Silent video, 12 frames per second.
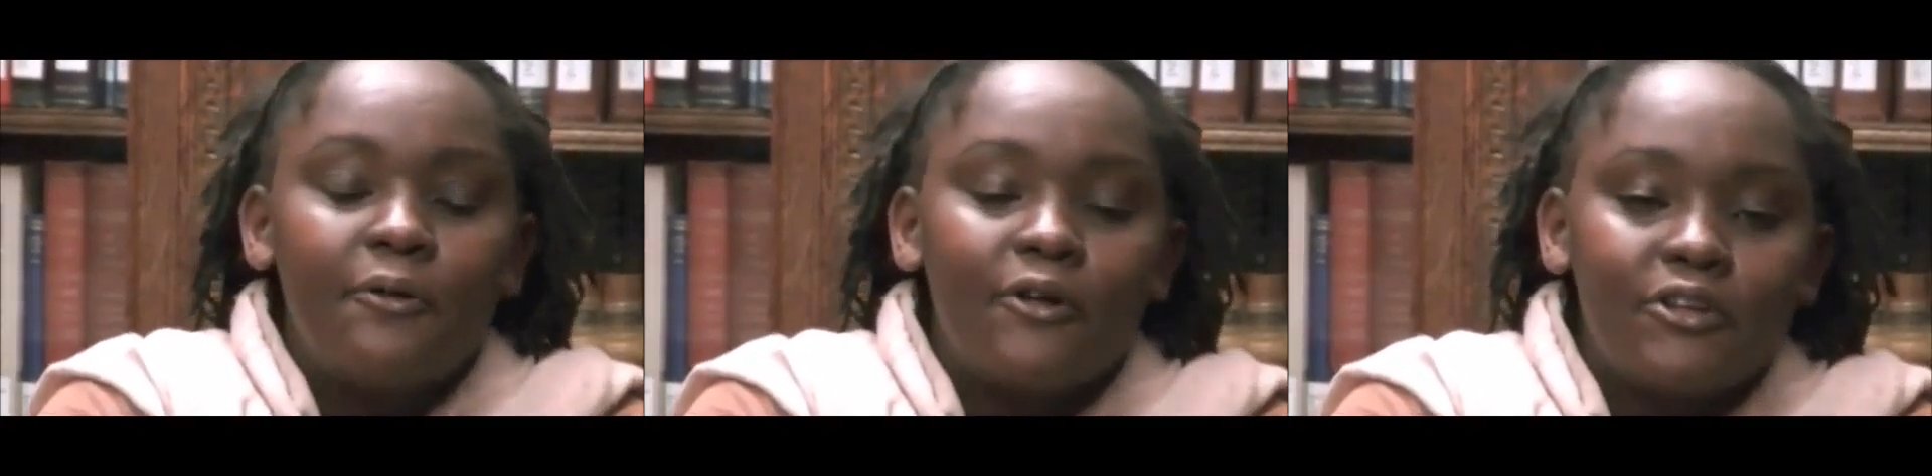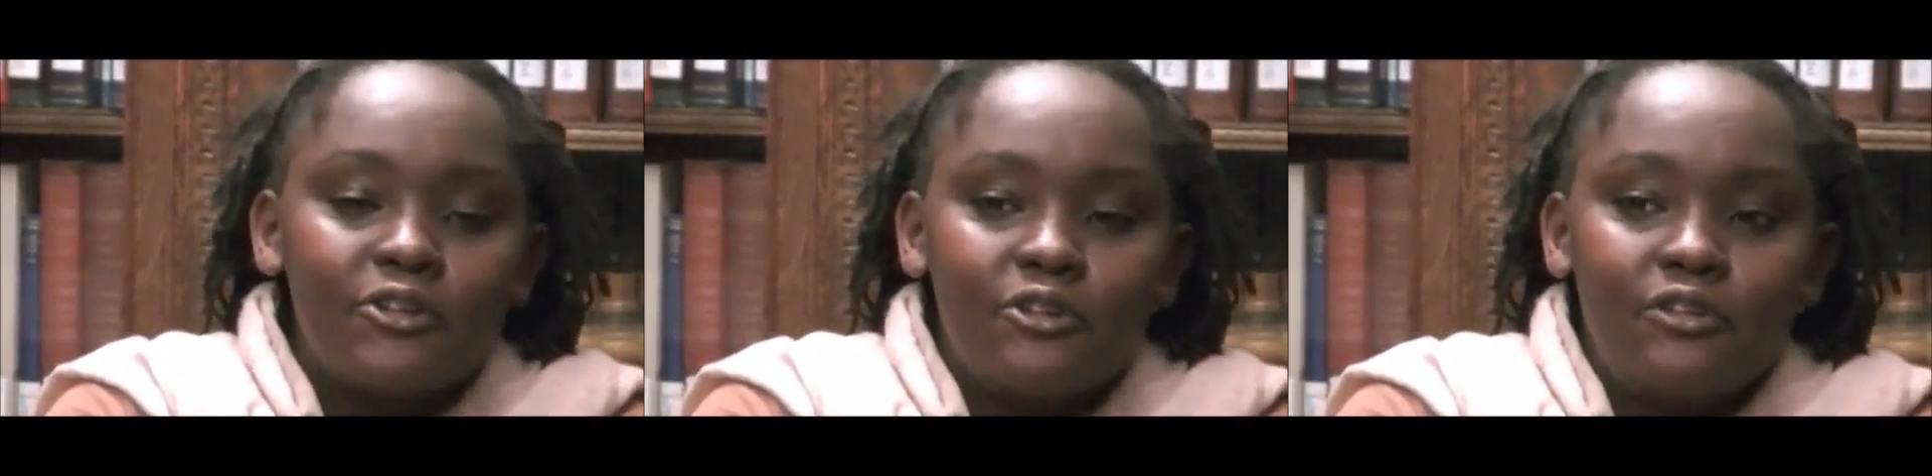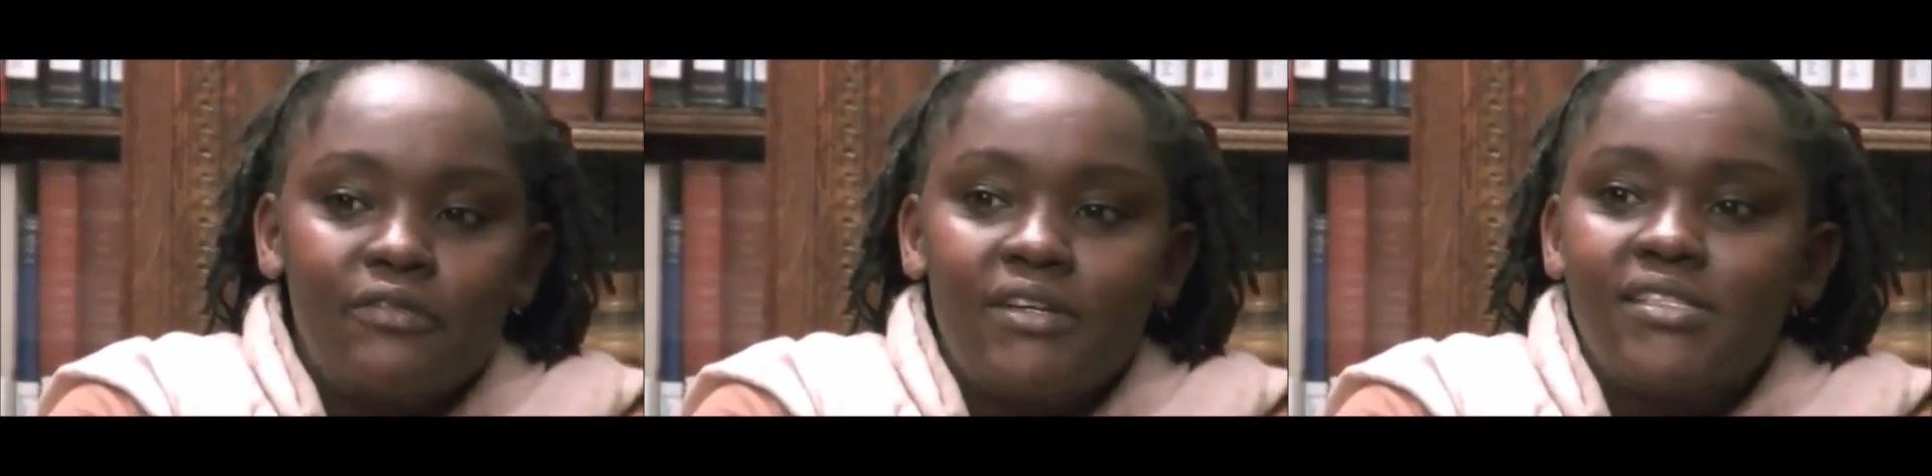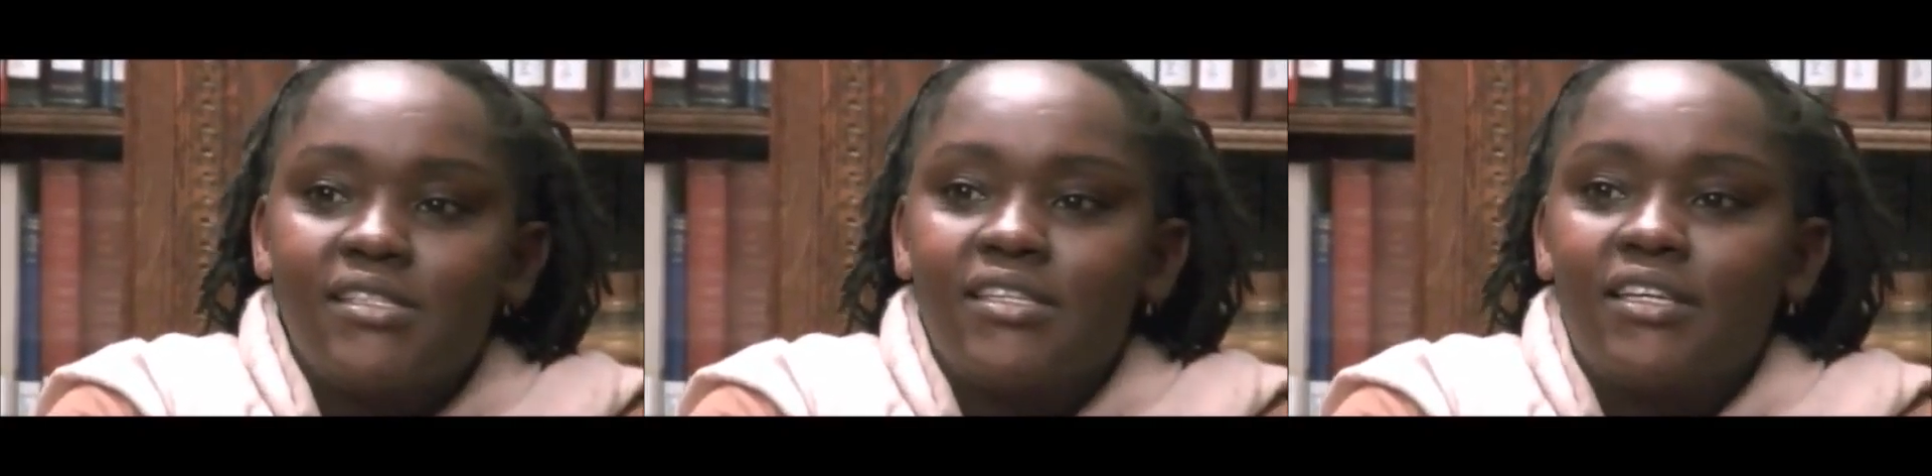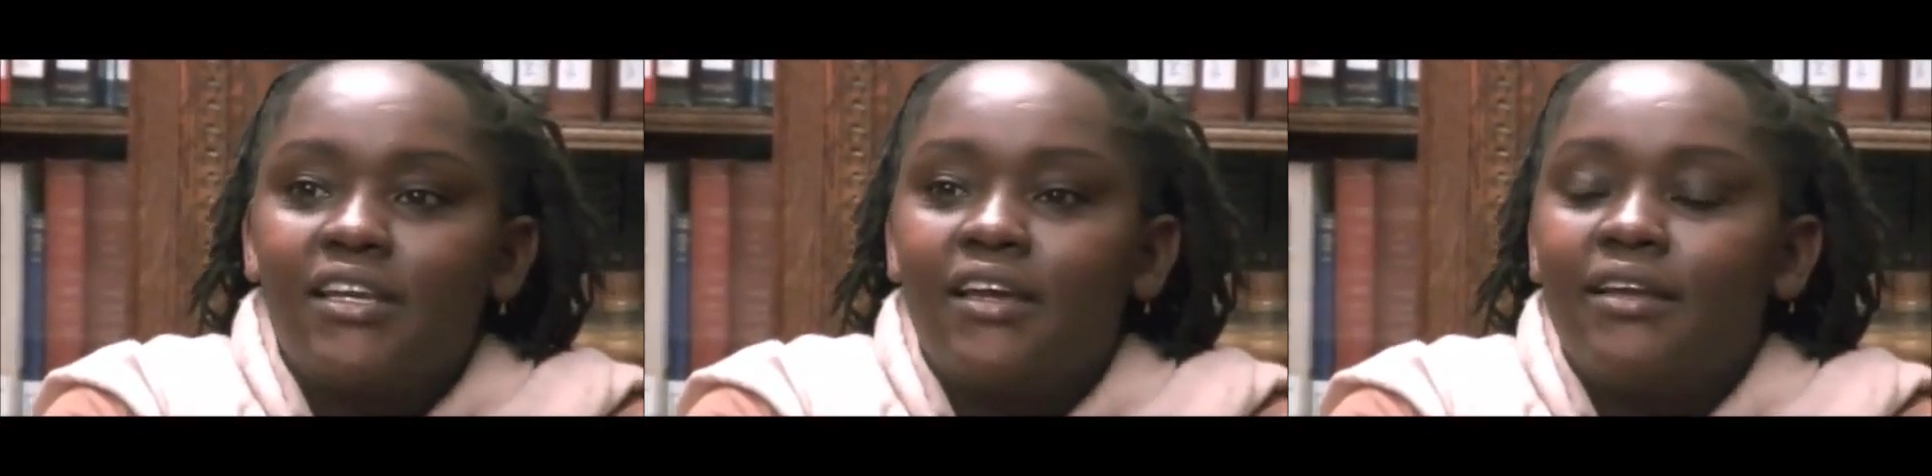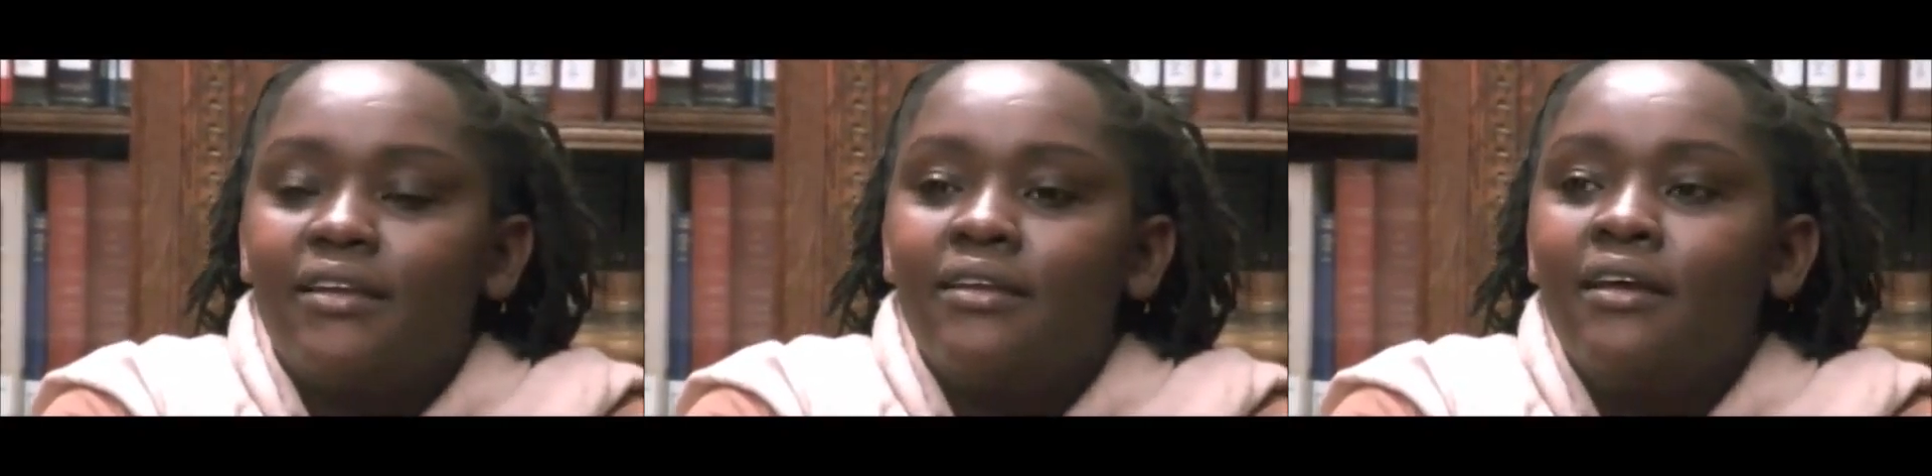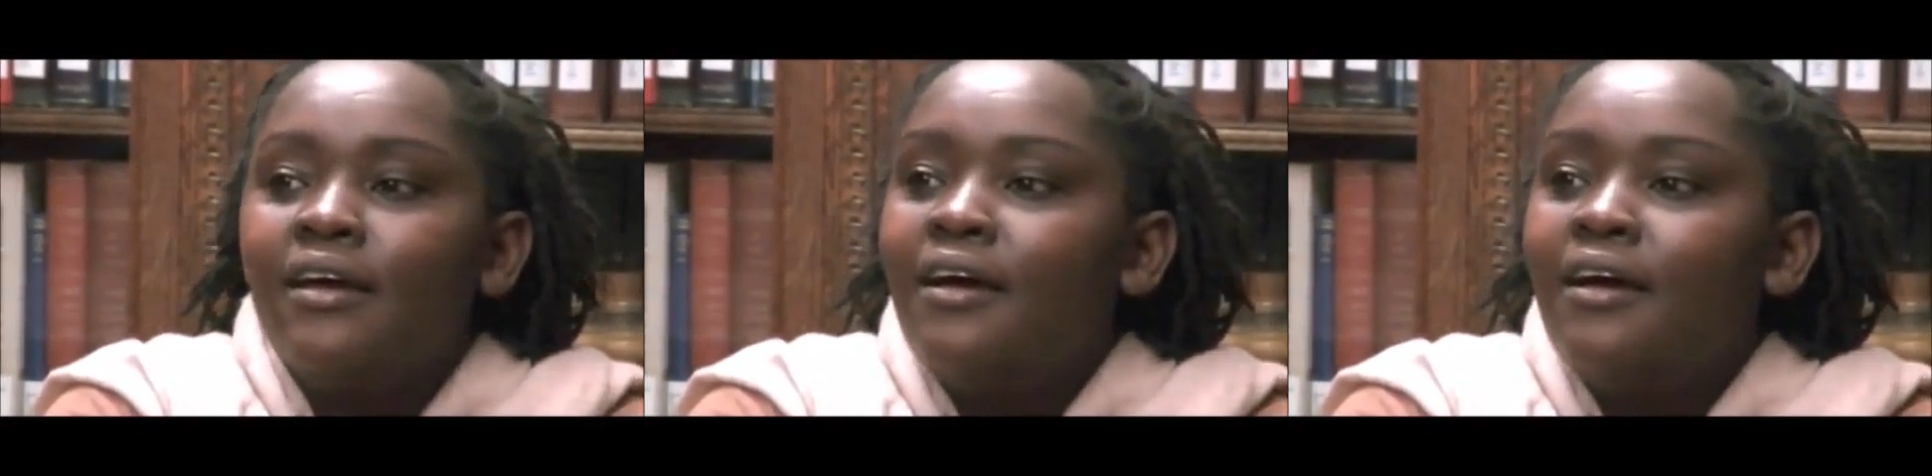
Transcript: going to university, and